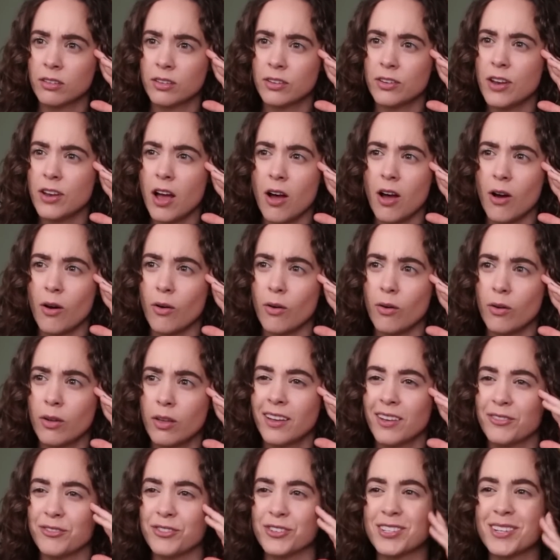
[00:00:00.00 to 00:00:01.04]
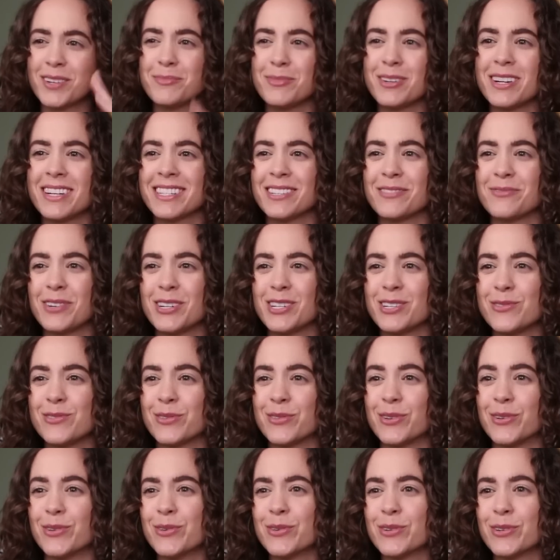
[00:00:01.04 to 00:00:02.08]
No. For some reason, when you
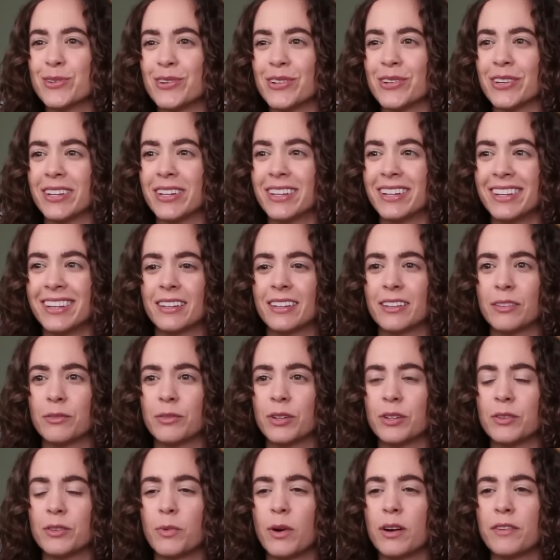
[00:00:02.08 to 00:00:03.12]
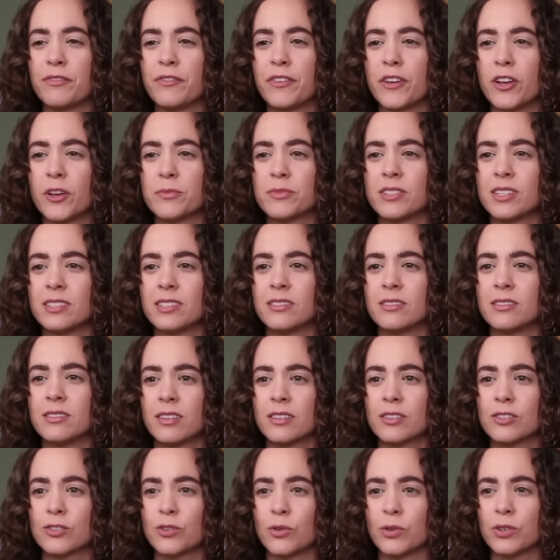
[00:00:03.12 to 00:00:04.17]
Google what films did
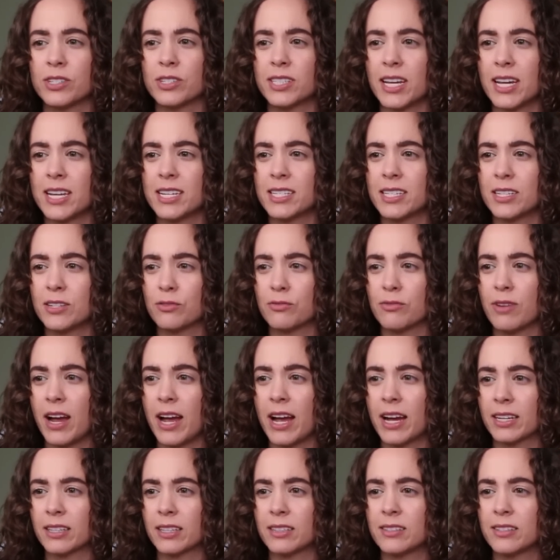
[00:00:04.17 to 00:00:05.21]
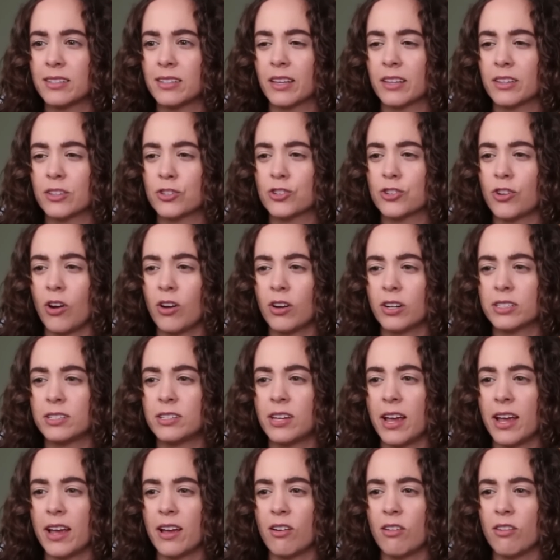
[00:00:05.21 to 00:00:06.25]
Scorsese direct, Shark
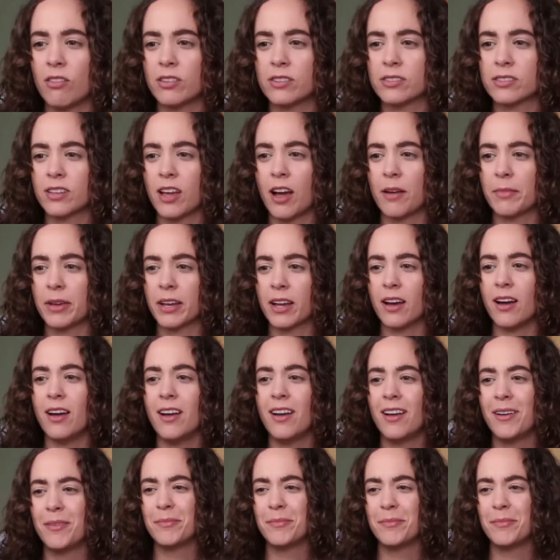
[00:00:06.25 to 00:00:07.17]
Tale is coming up.